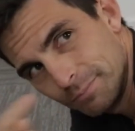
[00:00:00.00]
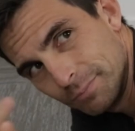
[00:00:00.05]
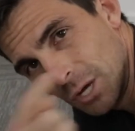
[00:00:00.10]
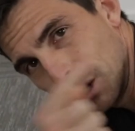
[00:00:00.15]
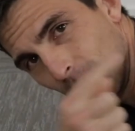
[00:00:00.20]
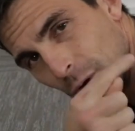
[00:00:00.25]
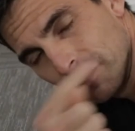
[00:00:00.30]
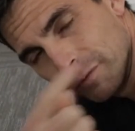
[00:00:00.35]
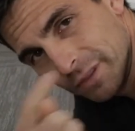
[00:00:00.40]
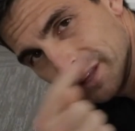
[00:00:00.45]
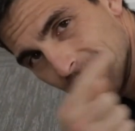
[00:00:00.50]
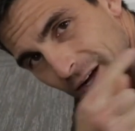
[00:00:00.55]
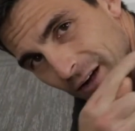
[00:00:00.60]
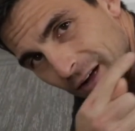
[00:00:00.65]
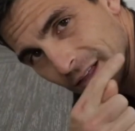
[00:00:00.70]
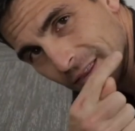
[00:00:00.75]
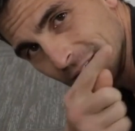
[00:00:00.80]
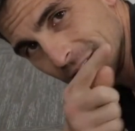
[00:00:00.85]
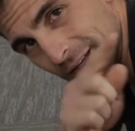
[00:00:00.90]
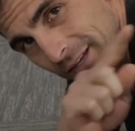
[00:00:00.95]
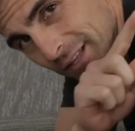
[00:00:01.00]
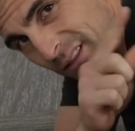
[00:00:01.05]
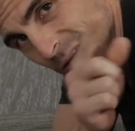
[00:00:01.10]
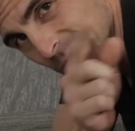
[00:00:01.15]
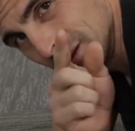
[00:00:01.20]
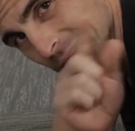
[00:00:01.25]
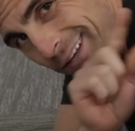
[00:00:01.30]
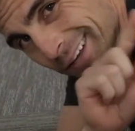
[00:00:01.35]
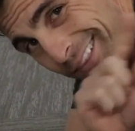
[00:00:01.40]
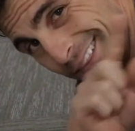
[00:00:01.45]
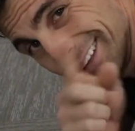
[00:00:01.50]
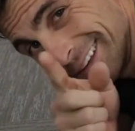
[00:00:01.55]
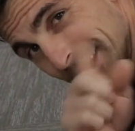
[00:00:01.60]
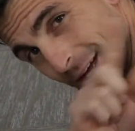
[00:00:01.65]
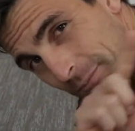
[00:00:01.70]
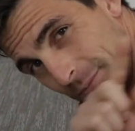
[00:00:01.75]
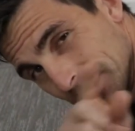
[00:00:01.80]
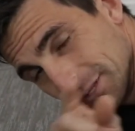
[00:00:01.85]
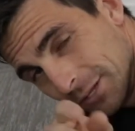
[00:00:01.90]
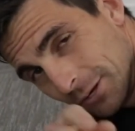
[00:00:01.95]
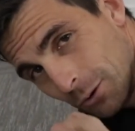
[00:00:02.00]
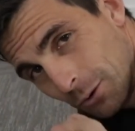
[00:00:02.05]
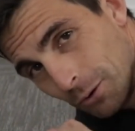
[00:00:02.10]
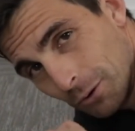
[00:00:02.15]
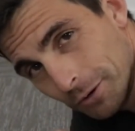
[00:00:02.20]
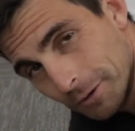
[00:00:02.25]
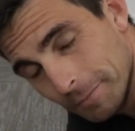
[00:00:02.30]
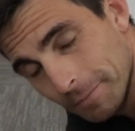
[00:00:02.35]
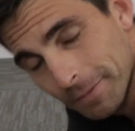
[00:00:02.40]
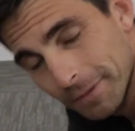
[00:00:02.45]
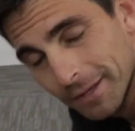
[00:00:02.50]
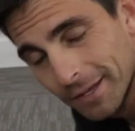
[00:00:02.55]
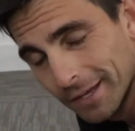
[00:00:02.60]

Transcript: go over there, I think, a little link that comes in the corner.